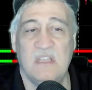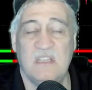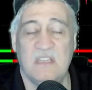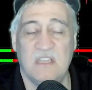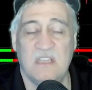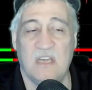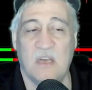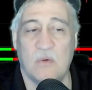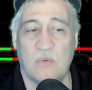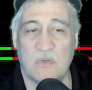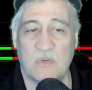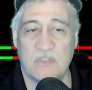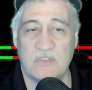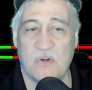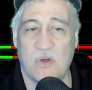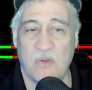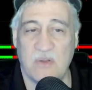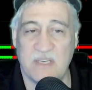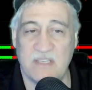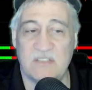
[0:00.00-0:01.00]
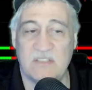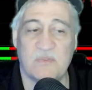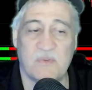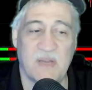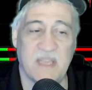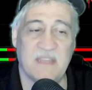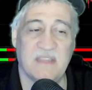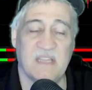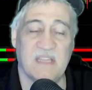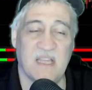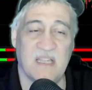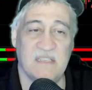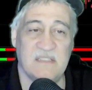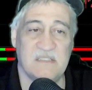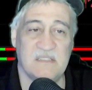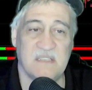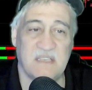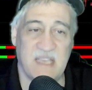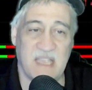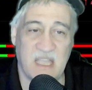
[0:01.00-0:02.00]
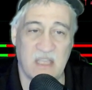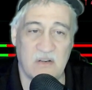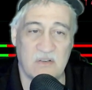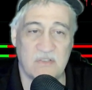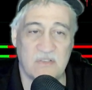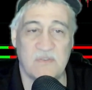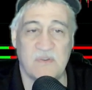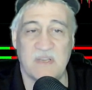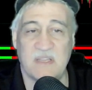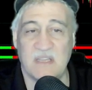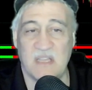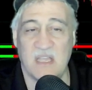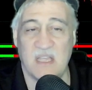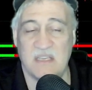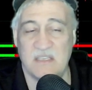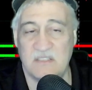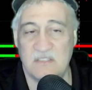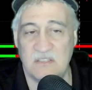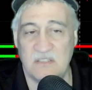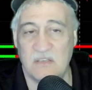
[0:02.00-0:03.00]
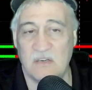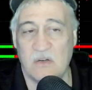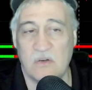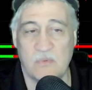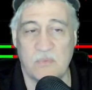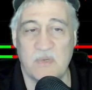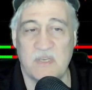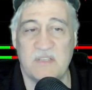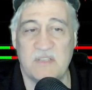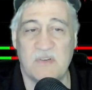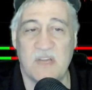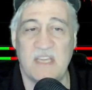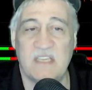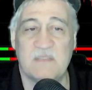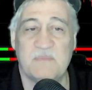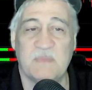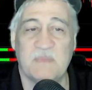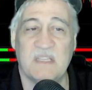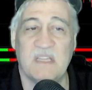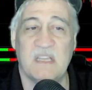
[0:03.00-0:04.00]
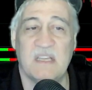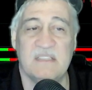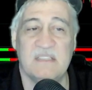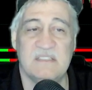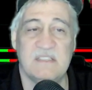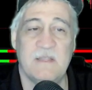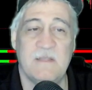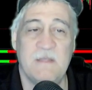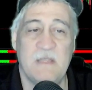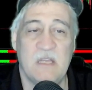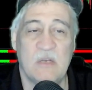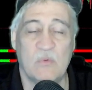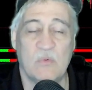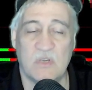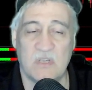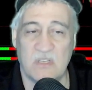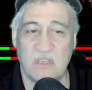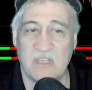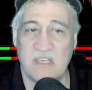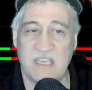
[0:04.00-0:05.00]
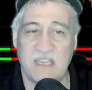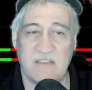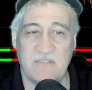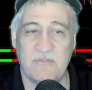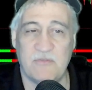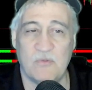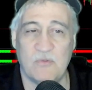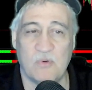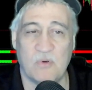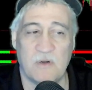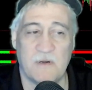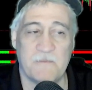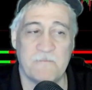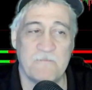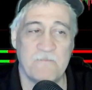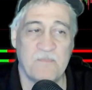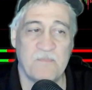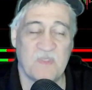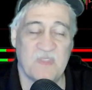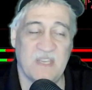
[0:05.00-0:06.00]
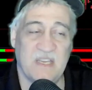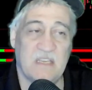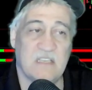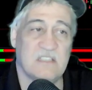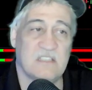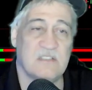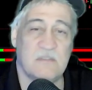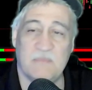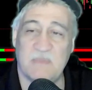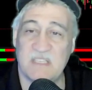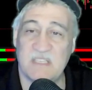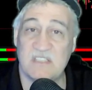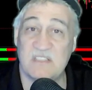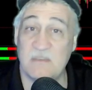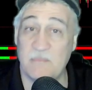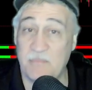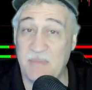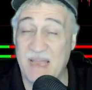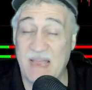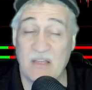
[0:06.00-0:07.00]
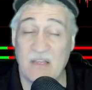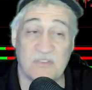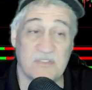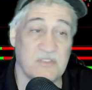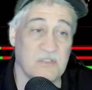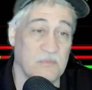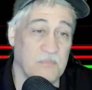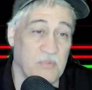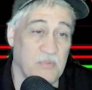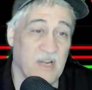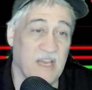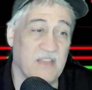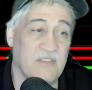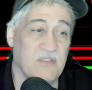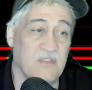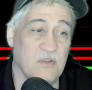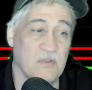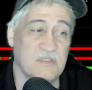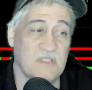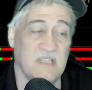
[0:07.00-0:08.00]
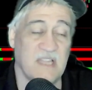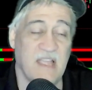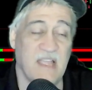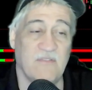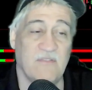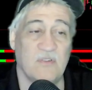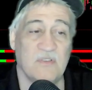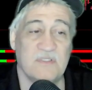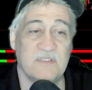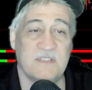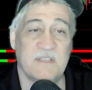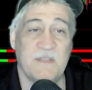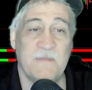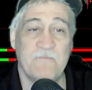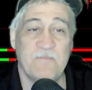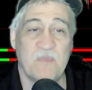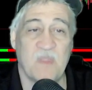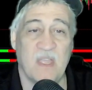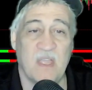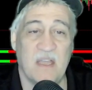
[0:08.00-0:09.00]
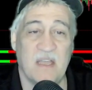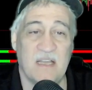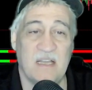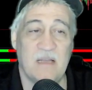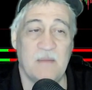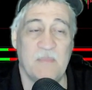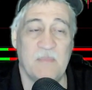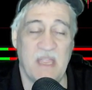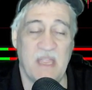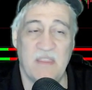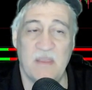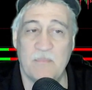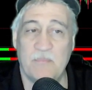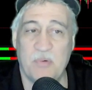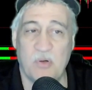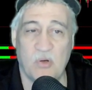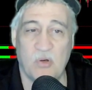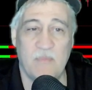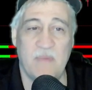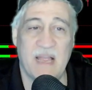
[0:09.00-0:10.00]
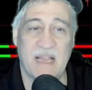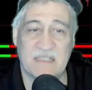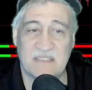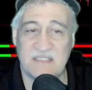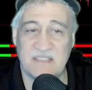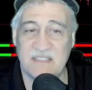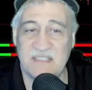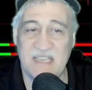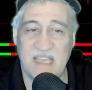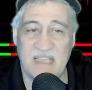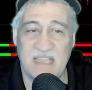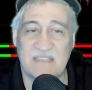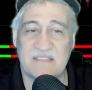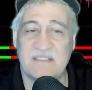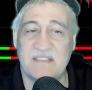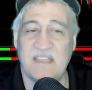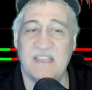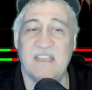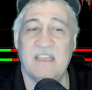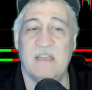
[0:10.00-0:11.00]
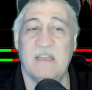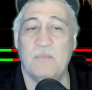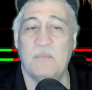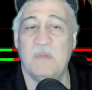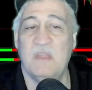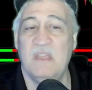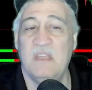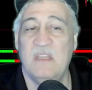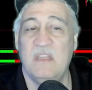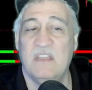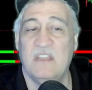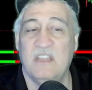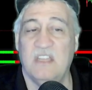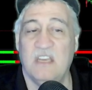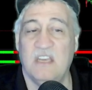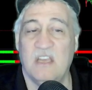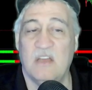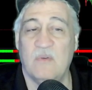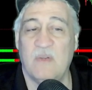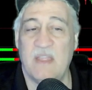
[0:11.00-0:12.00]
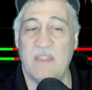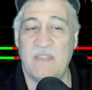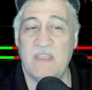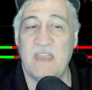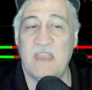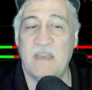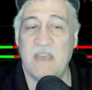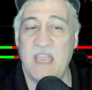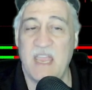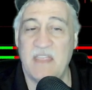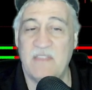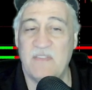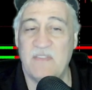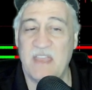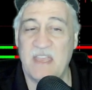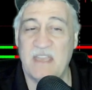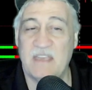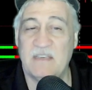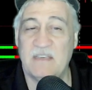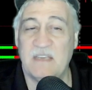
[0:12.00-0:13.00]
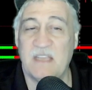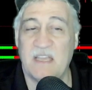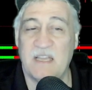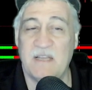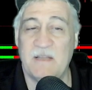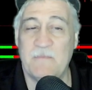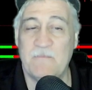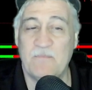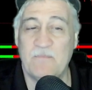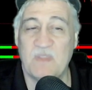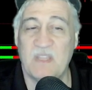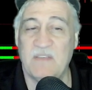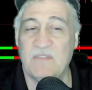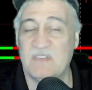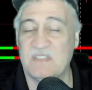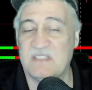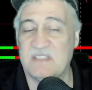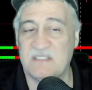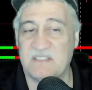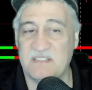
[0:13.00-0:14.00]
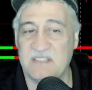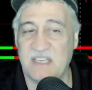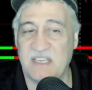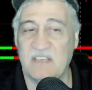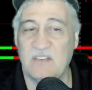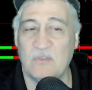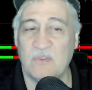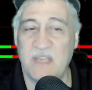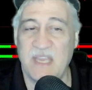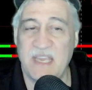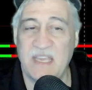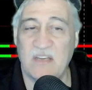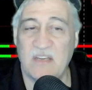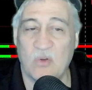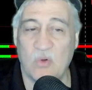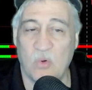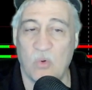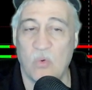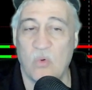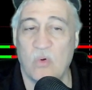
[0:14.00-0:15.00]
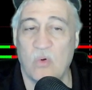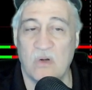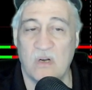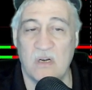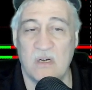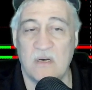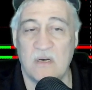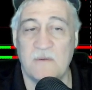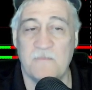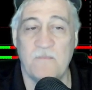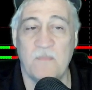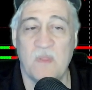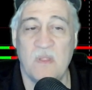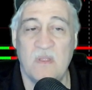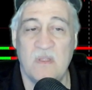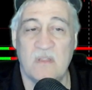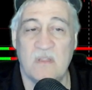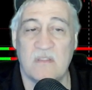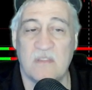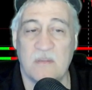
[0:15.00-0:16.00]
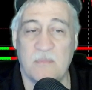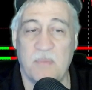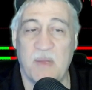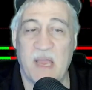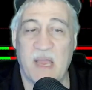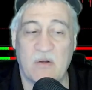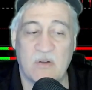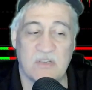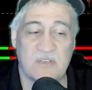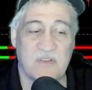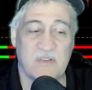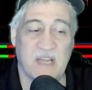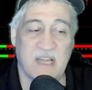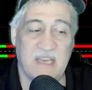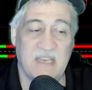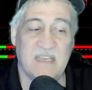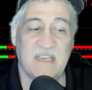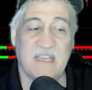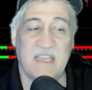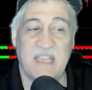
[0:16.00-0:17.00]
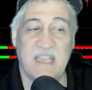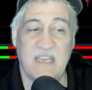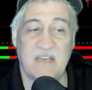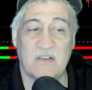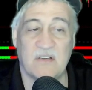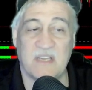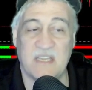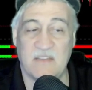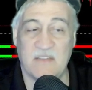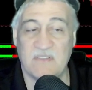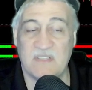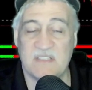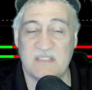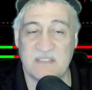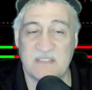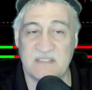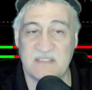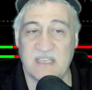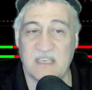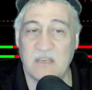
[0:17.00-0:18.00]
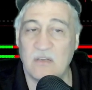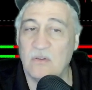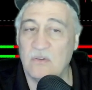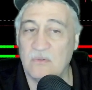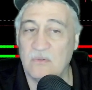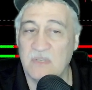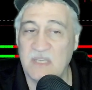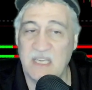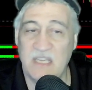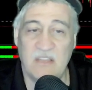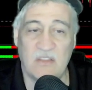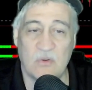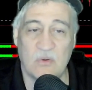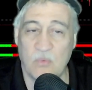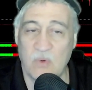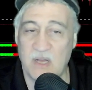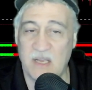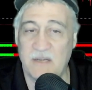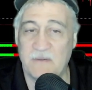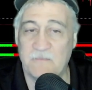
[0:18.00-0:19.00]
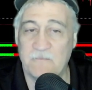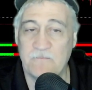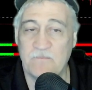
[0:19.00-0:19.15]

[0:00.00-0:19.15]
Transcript: We're drawing trend lines and counter trend lines, our retracement lines. We're looking for the instruments to bounce or break those levels, and then pull back to test them, and then give us a signal candle, or the power trade indicator give us a signal. Either one.